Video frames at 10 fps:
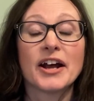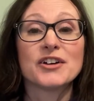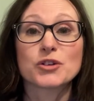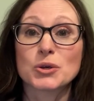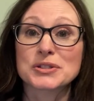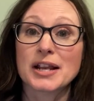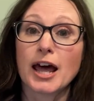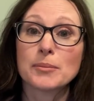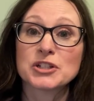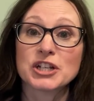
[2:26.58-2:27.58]
Of course,
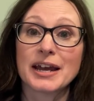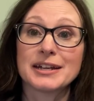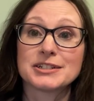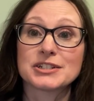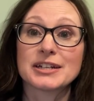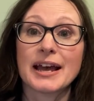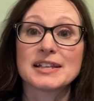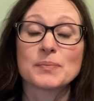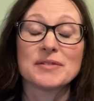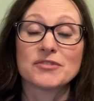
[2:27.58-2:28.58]
climate change
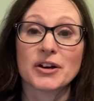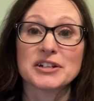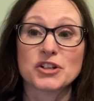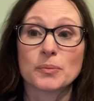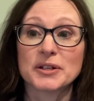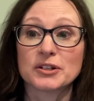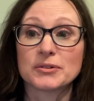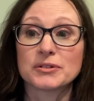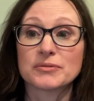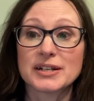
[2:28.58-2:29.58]
has been very
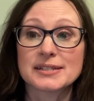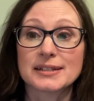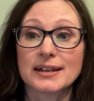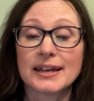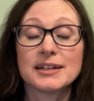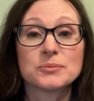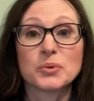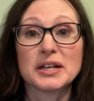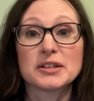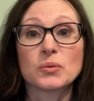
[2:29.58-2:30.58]
topical recently,
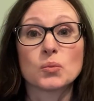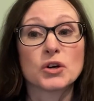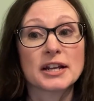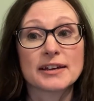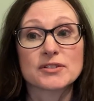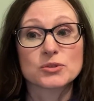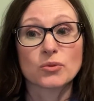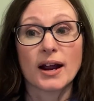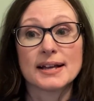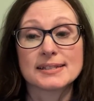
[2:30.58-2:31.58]
with water levels
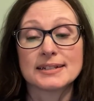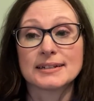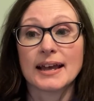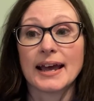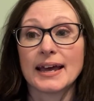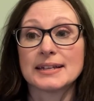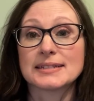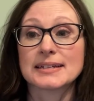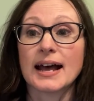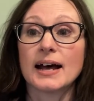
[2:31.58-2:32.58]
rising and
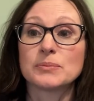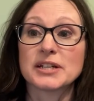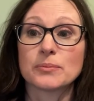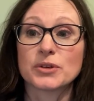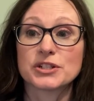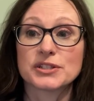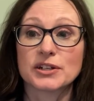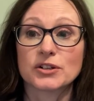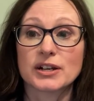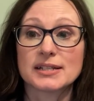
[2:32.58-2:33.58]
temperatures
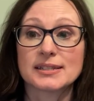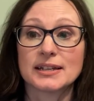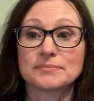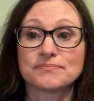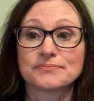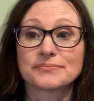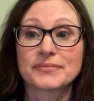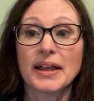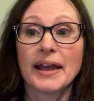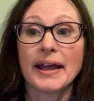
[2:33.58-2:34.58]
increasing.
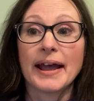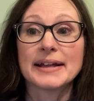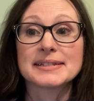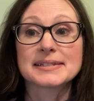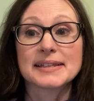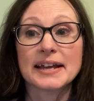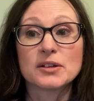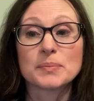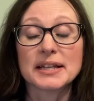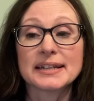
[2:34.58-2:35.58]
And
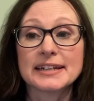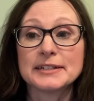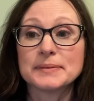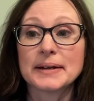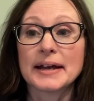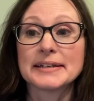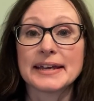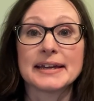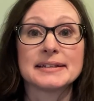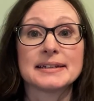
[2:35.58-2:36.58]
sustainability,
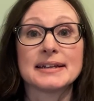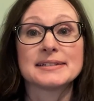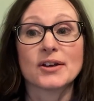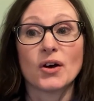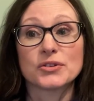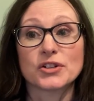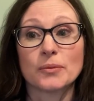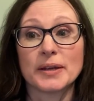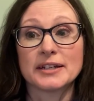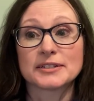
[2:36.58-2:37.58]
again, is a hot
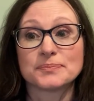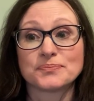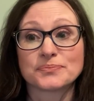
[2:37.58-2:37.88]
topic.